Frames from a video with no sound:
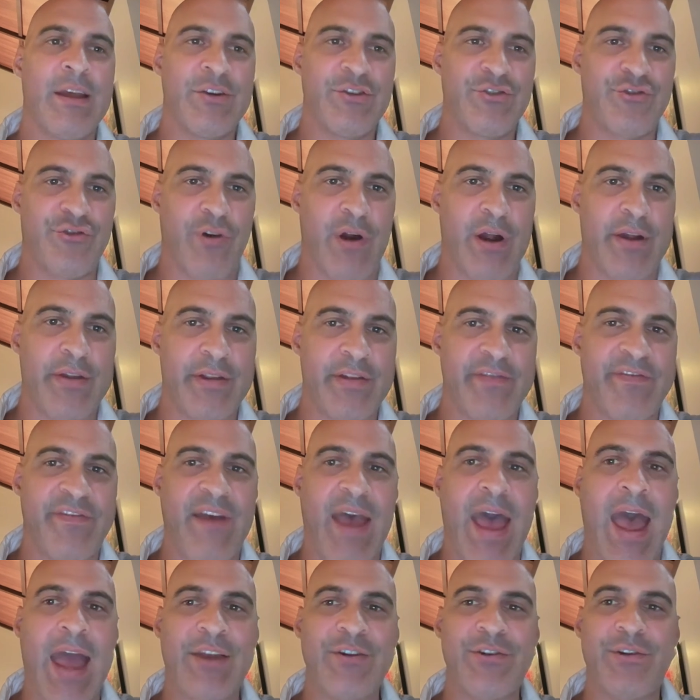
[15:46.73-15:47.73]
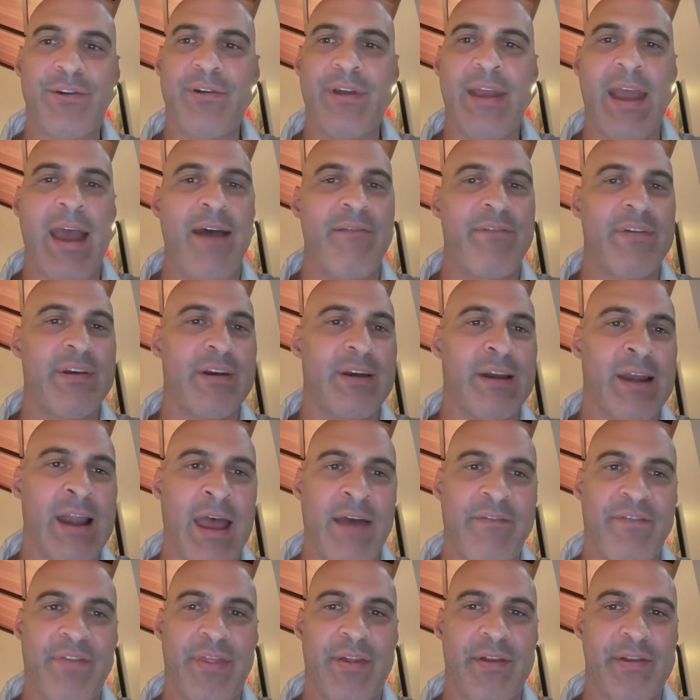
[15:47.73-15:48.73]
Trust factor. You haven't
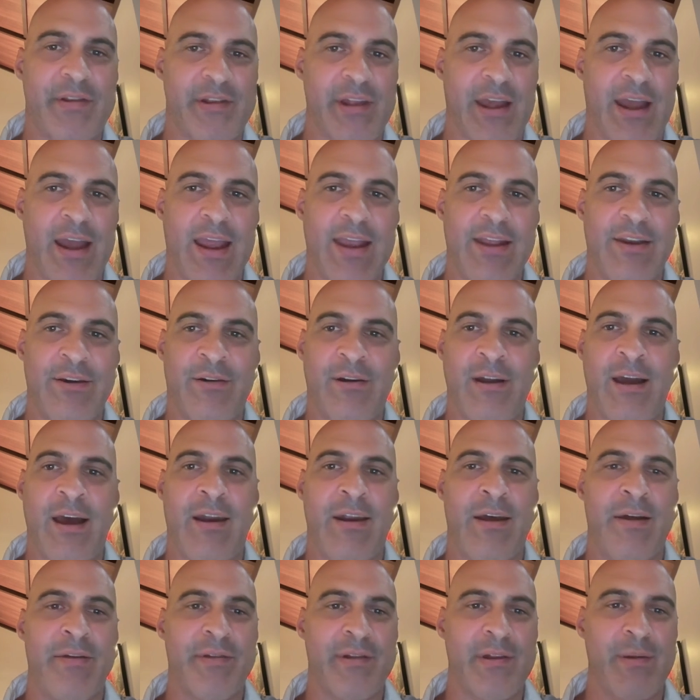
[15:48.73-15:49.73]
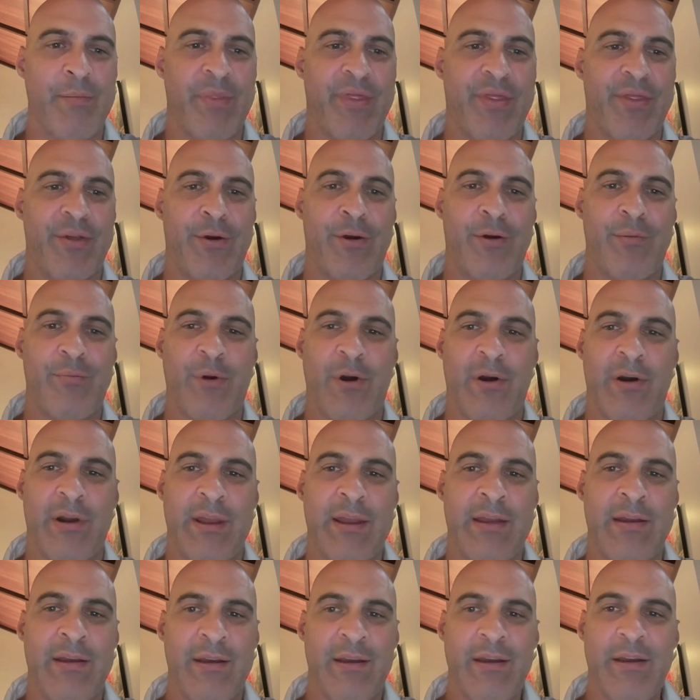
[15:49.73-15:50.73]
left the site. You're not on some
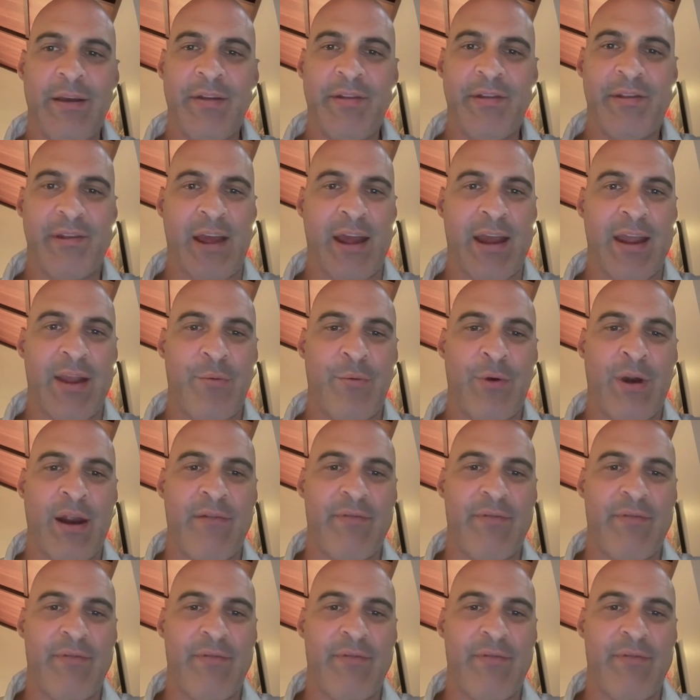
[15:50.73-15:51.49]
third-party site where